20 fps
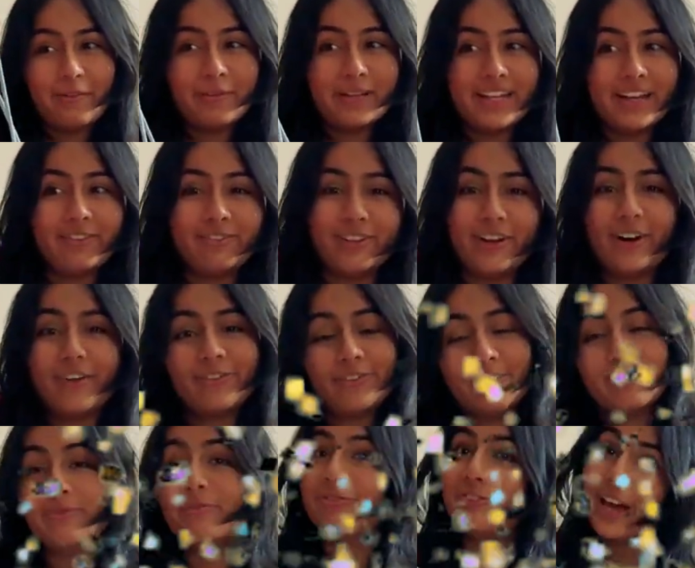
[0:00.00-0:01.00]
we have got
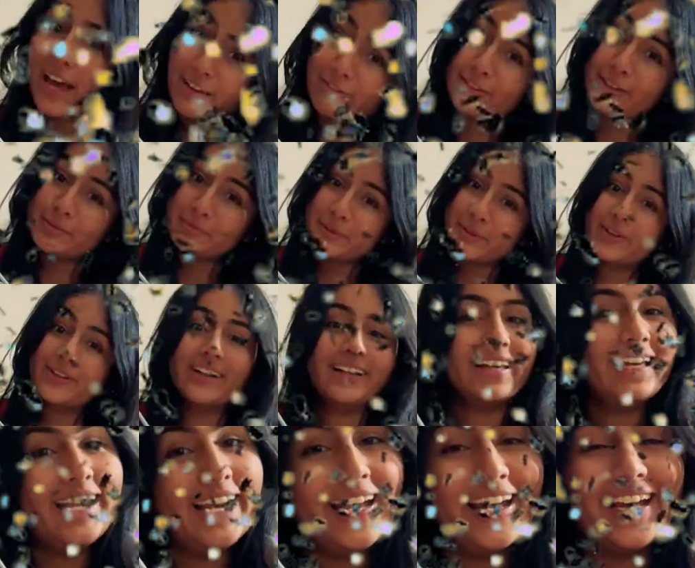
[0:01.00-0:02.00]
from Fairview
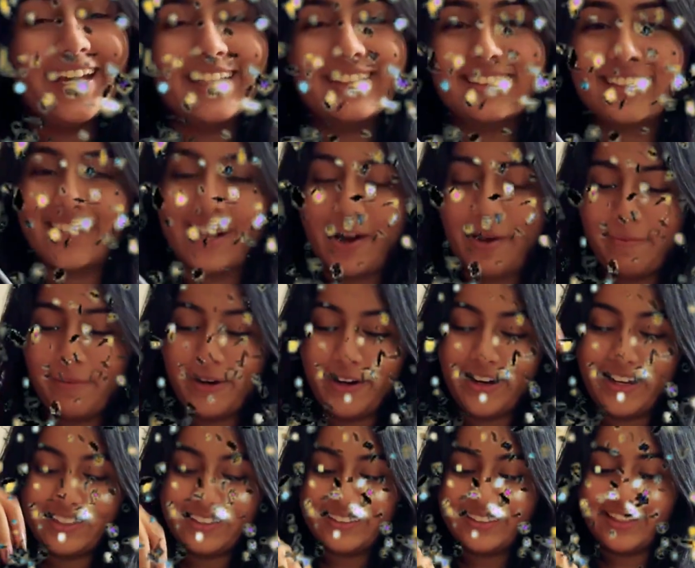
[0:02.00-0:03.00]
here in Scarborough.
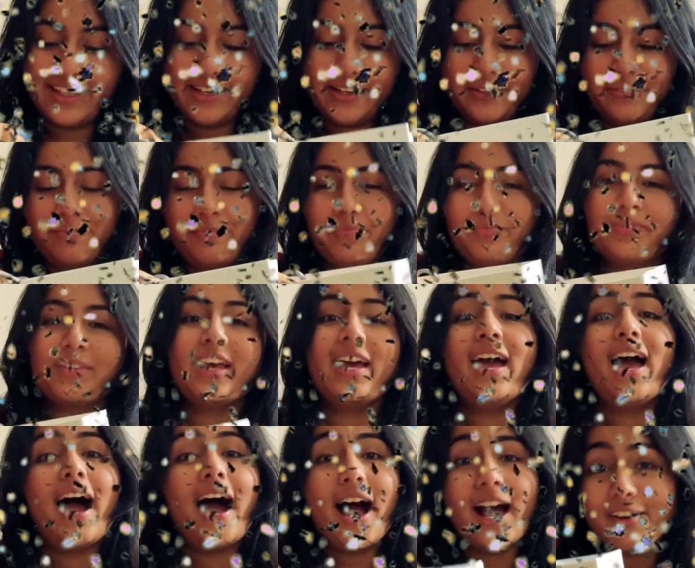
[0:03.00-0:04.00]
And so
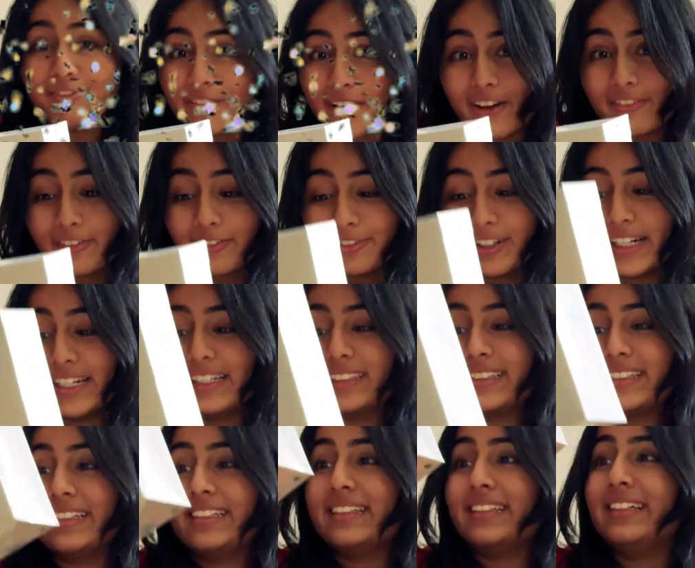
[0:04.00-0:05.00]
I've never really
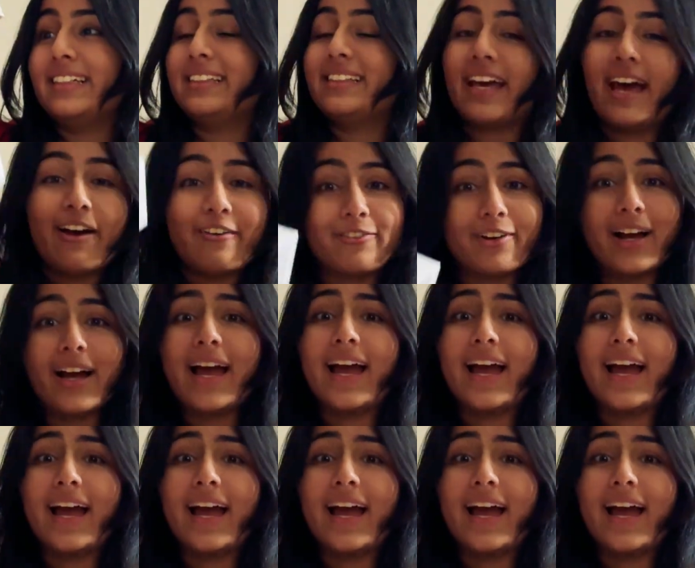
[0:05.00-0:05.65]
seen these ever